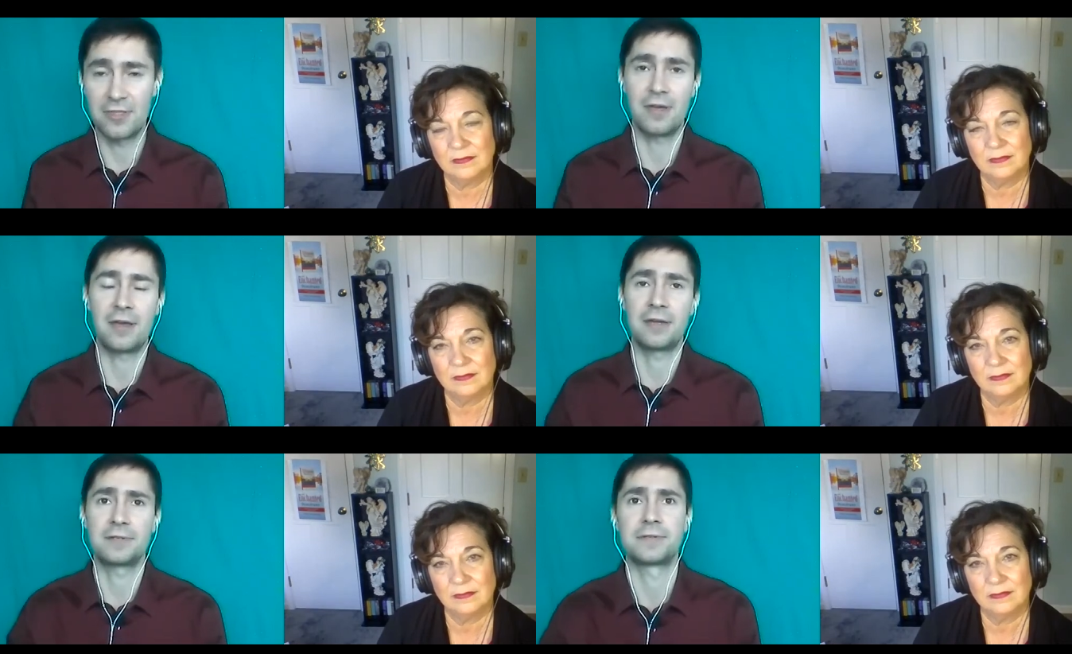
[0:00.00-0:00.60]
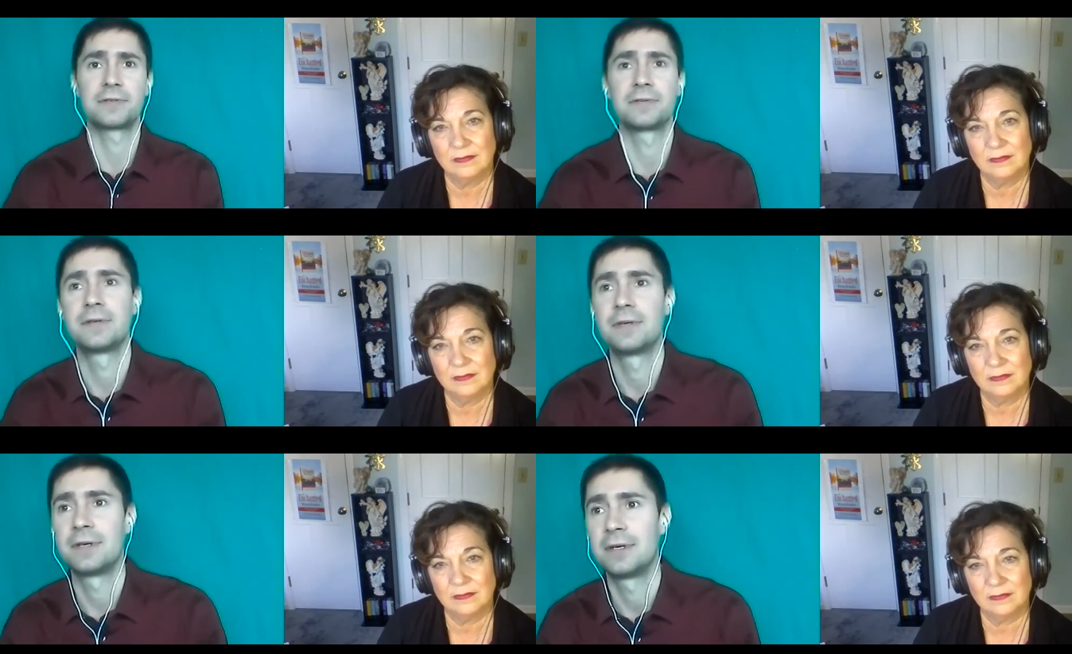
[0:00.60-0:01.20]
Speaker 1: that
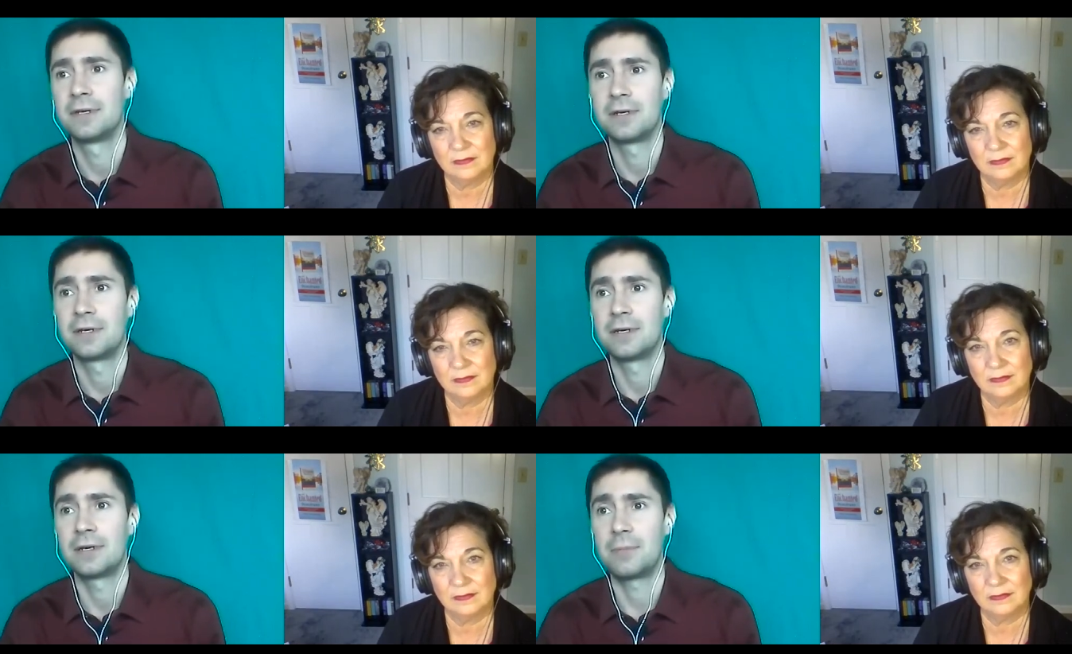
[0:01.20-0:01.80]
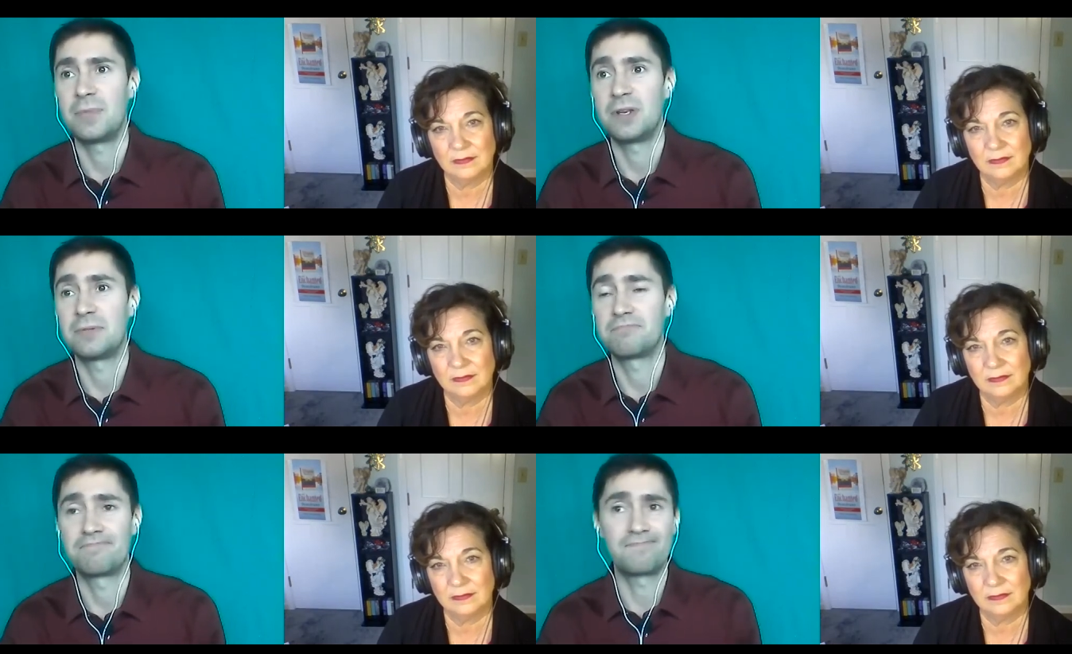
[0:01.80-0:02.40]
i
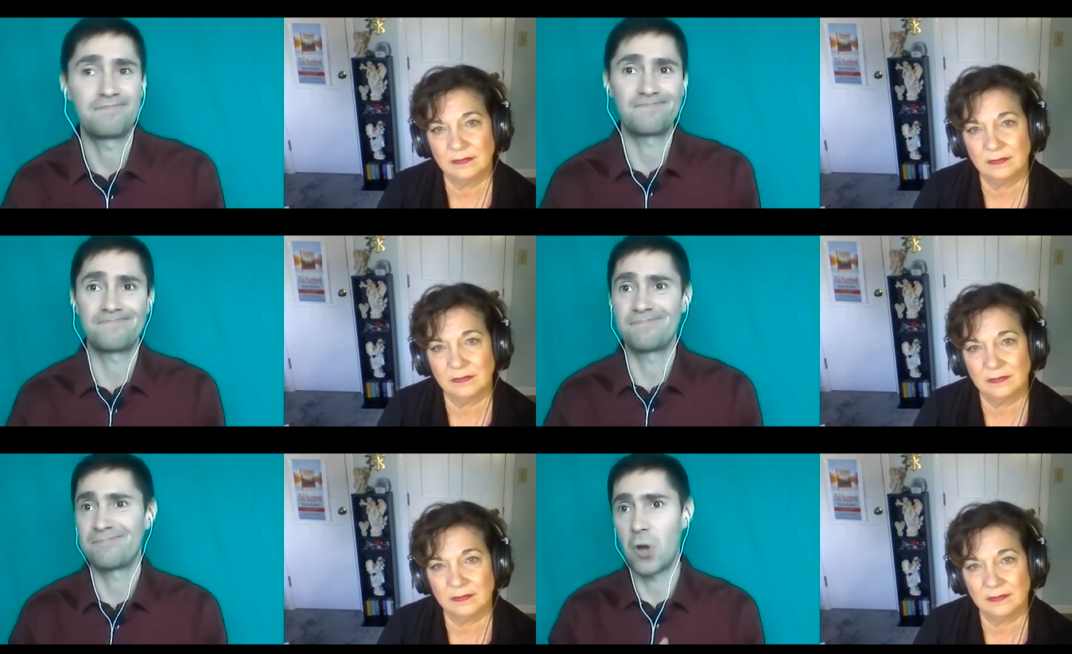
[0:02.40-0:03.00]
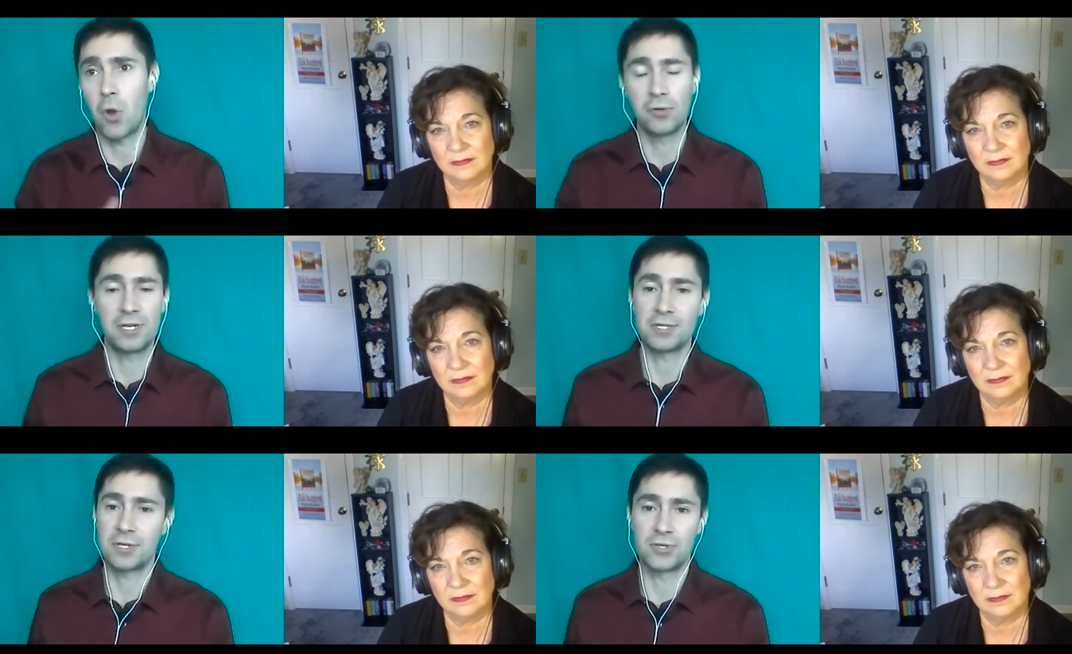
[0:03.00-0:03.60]
mean all
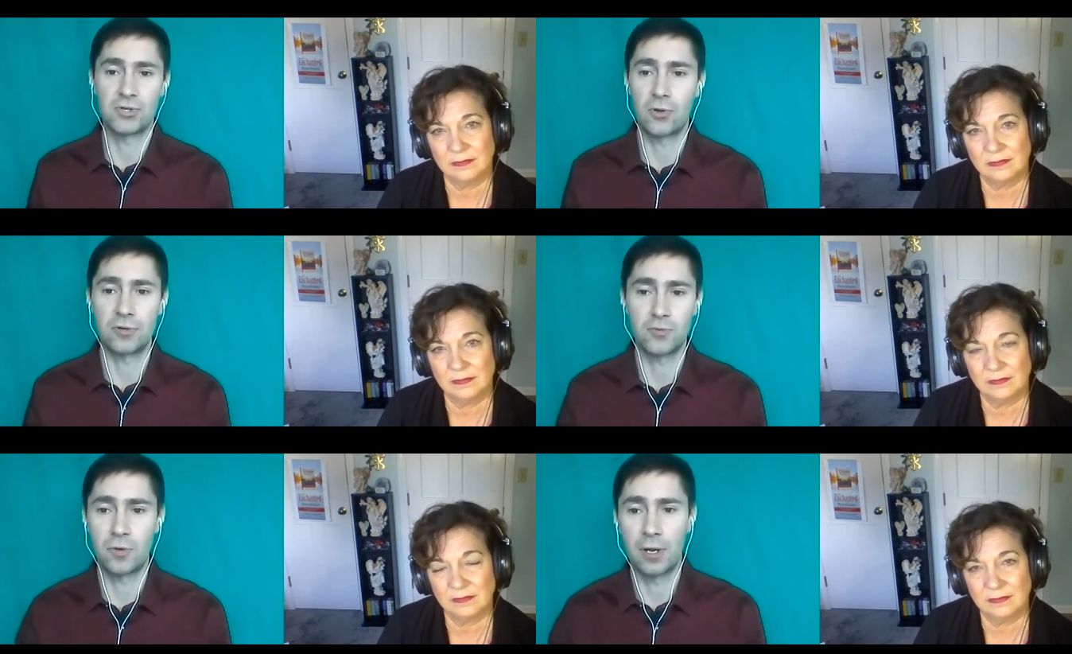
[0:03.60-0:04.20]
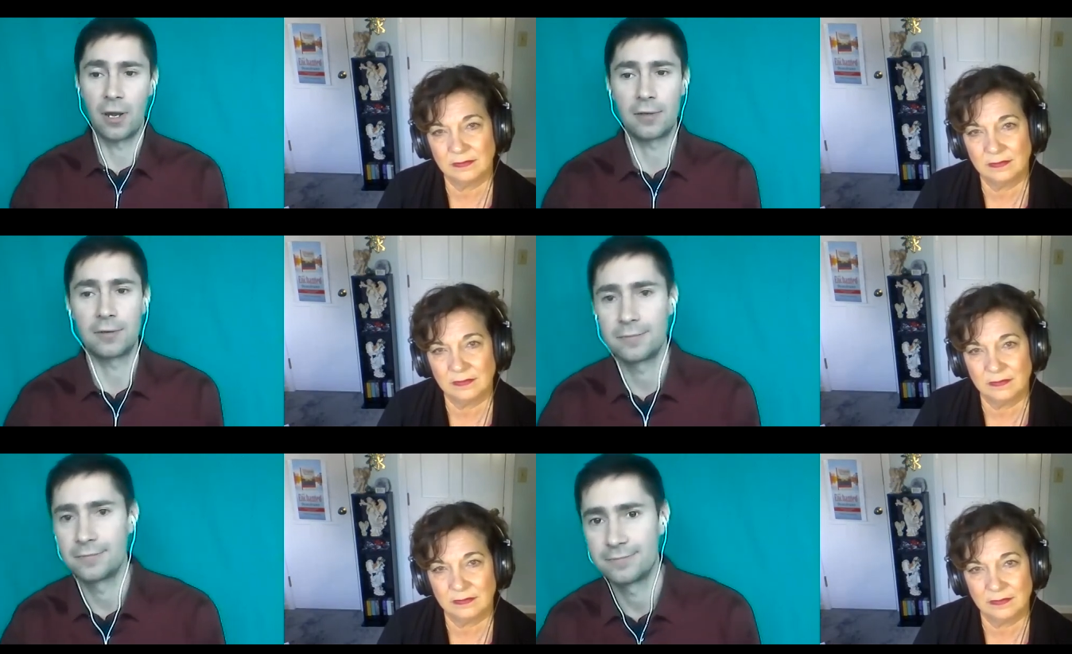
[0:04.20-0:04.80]
his concerns were gone
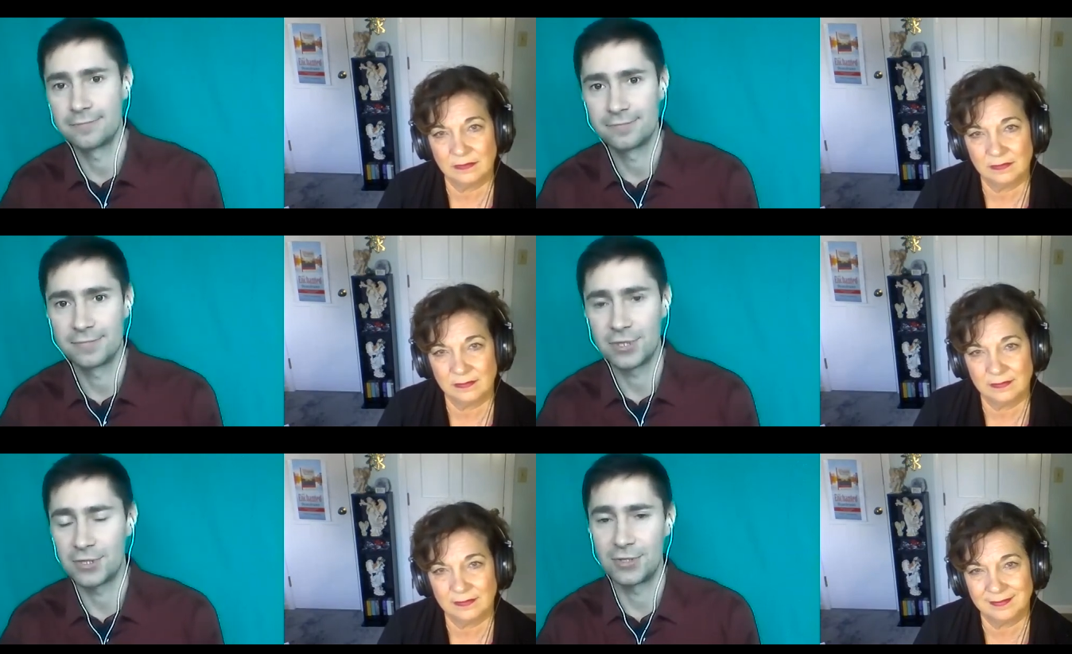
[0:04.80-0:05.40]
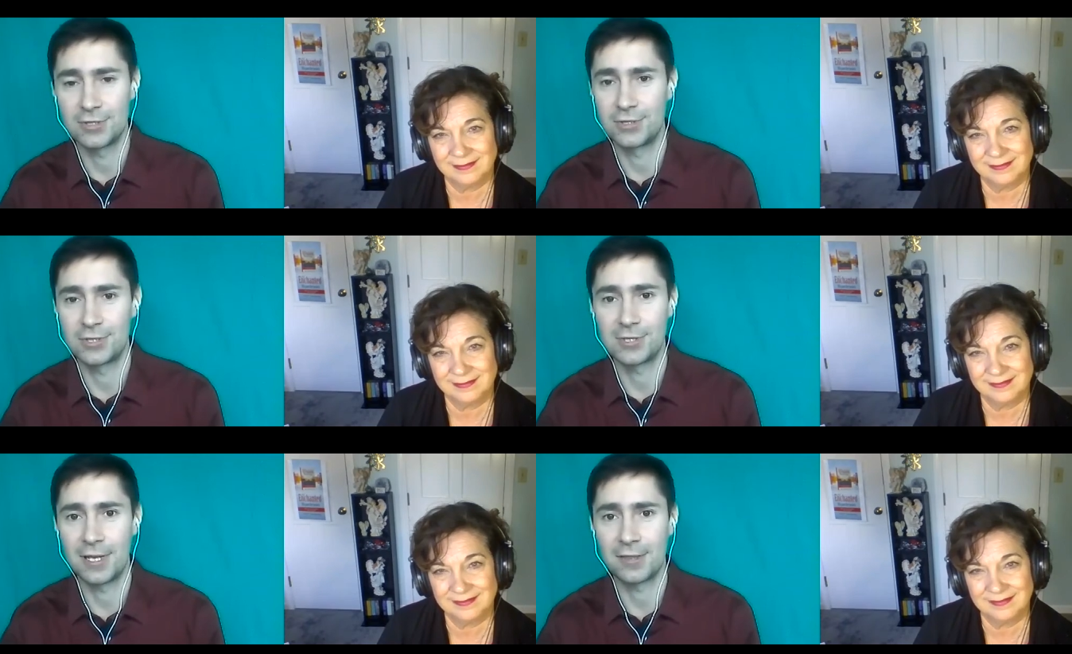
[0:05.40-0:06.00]
just just,
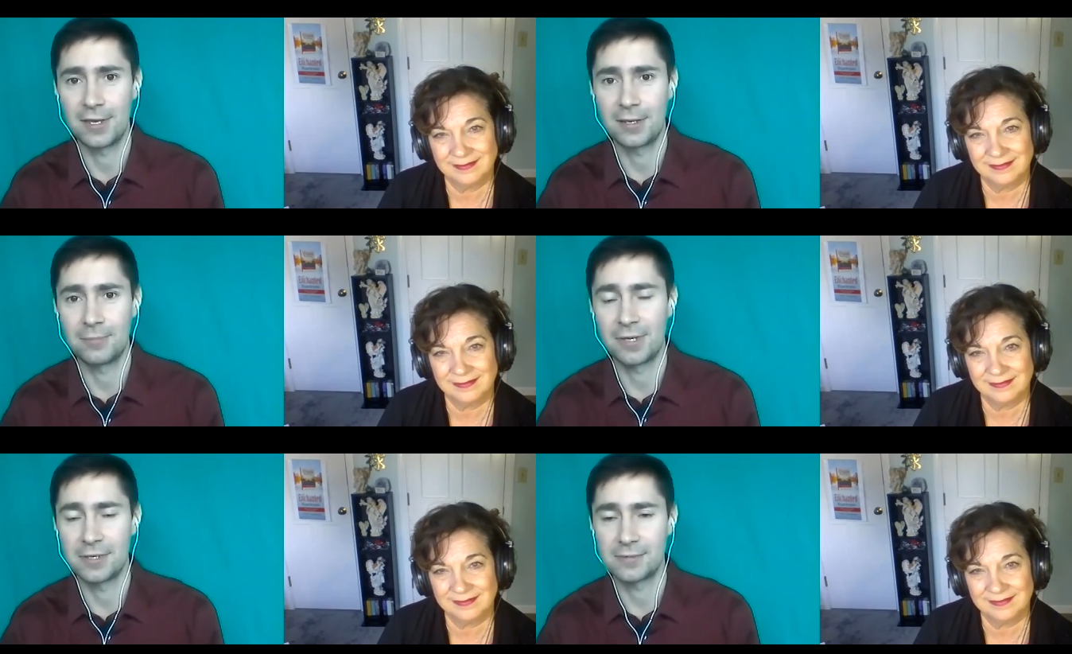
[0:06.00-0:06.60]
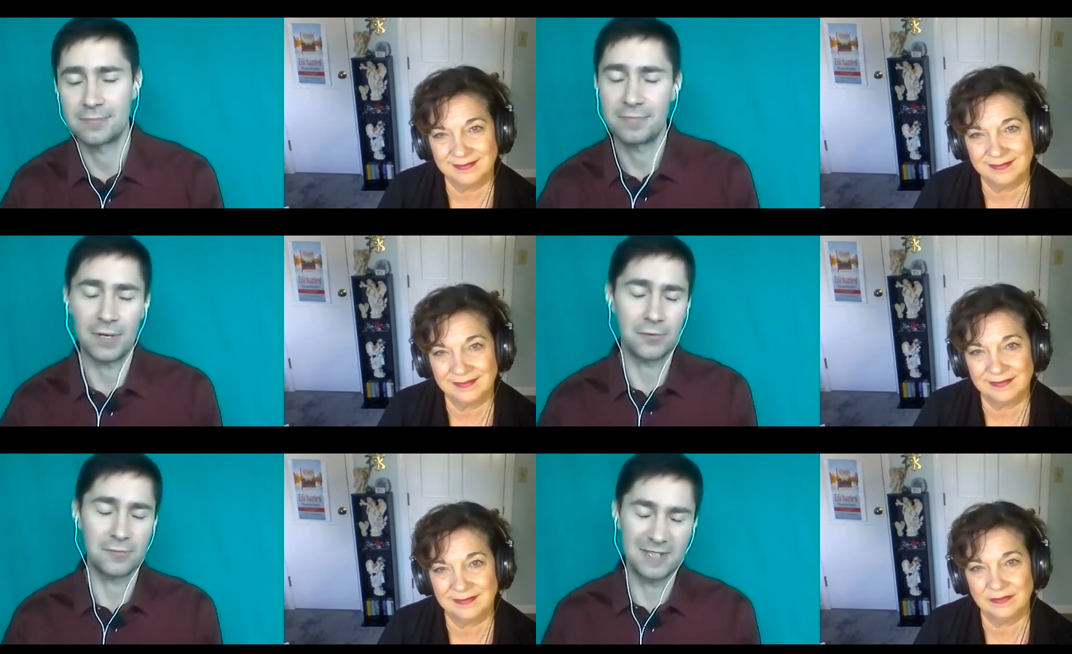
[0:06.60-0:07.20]
just like that because you
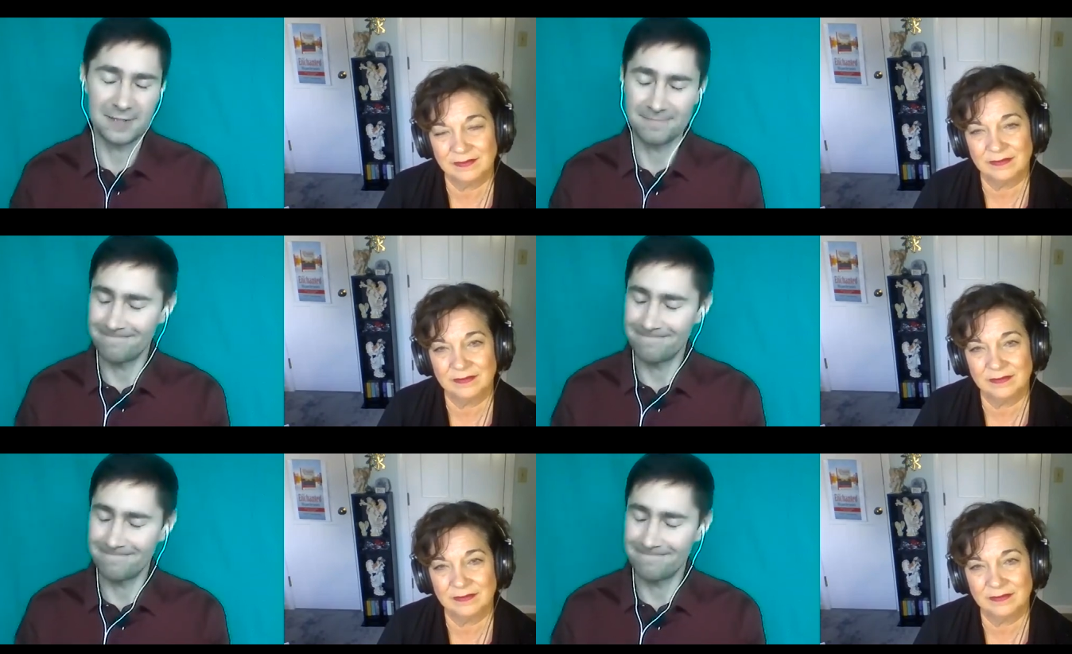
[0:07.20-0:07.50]
know he,